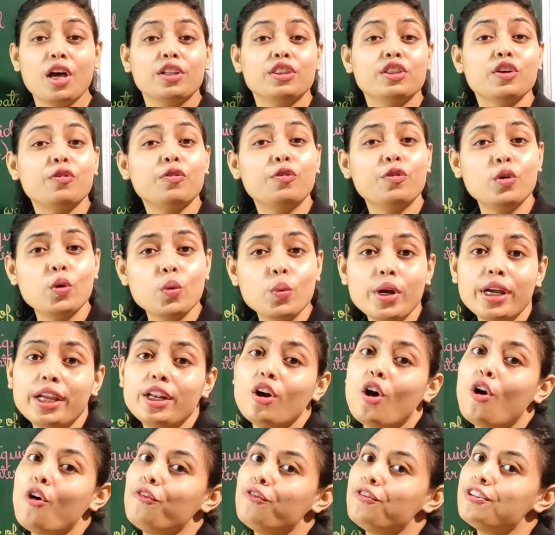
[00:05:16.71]
The fluid
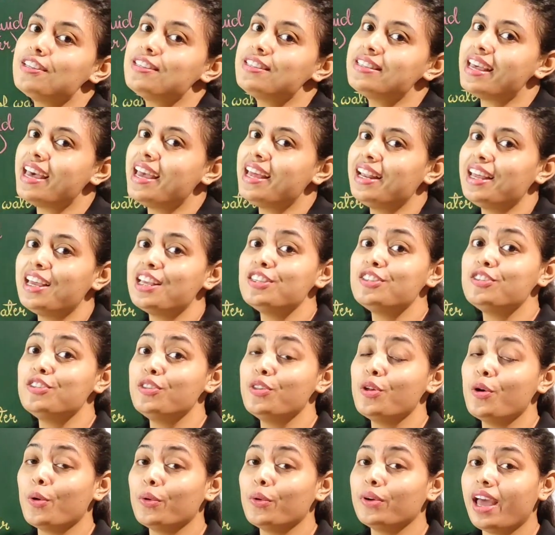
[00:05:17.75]
of a cell is
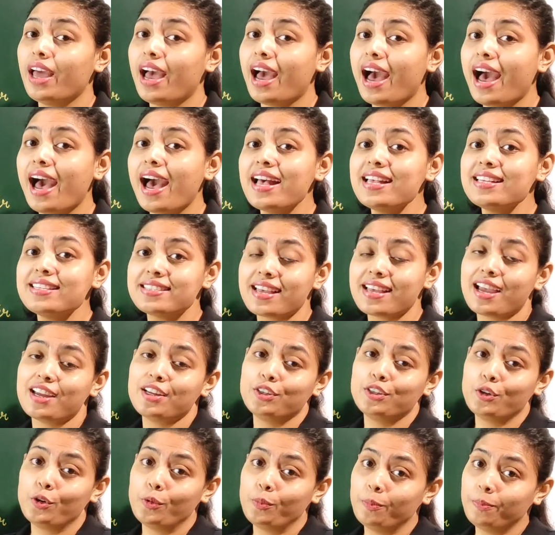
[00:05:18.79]
known as
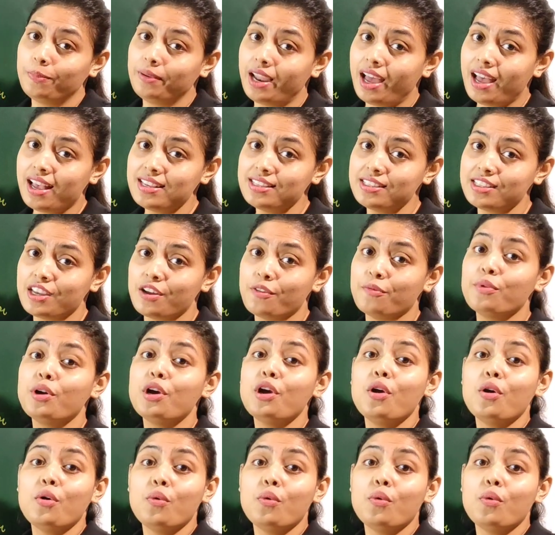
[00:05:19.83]
cytoplasm,